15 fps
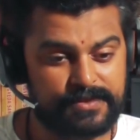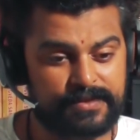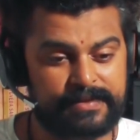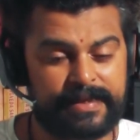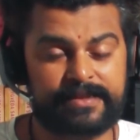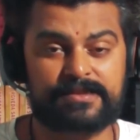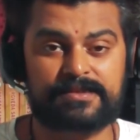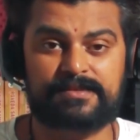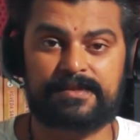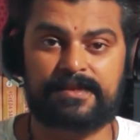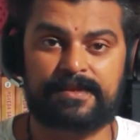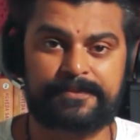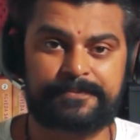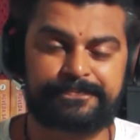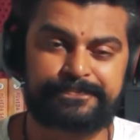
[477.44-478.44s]
Next
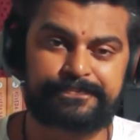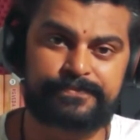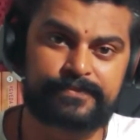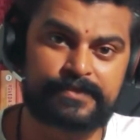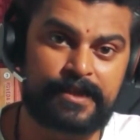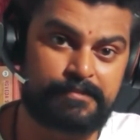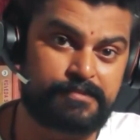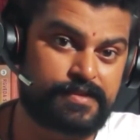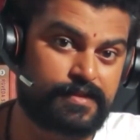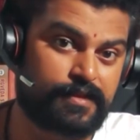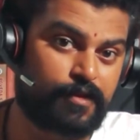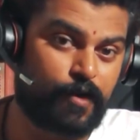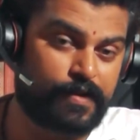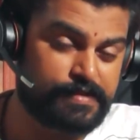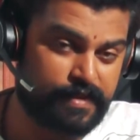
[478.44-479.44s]
comes the
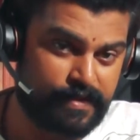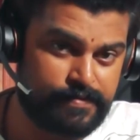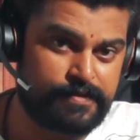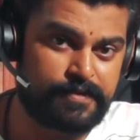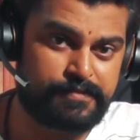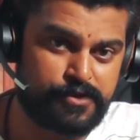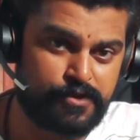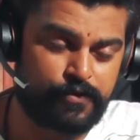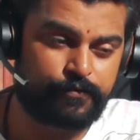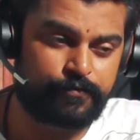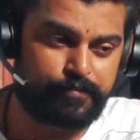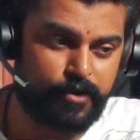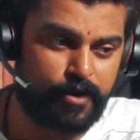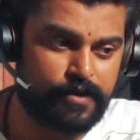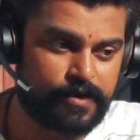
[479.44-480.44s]
consumption
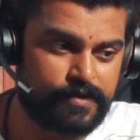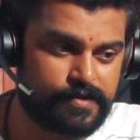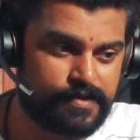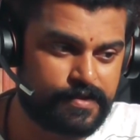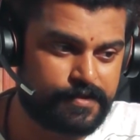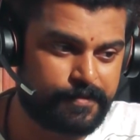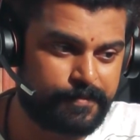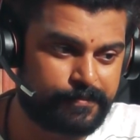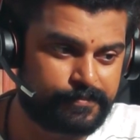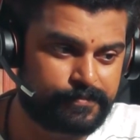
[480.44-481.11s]
of products.